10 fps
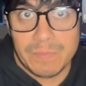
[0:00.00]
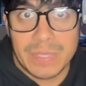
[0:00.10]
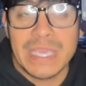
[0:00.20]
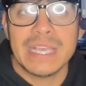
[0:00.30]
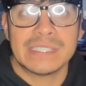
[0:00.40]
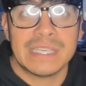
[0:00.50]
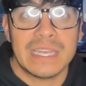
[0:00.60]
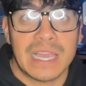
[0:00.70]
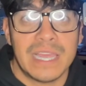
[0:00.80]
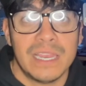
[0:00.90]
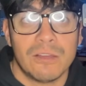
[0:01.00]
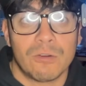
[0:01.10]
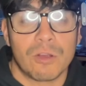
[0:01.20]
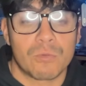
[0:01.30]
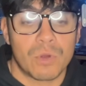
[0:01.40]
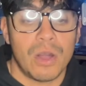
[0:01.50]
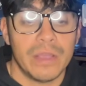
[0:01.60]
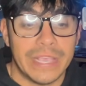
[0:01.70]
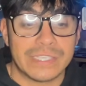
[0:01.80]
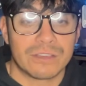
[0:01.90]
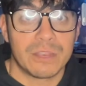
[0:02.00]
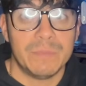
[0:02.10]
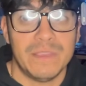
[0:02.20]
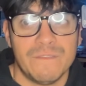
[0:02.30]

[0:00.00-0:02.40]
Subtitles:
PSA 9 or raw is going to be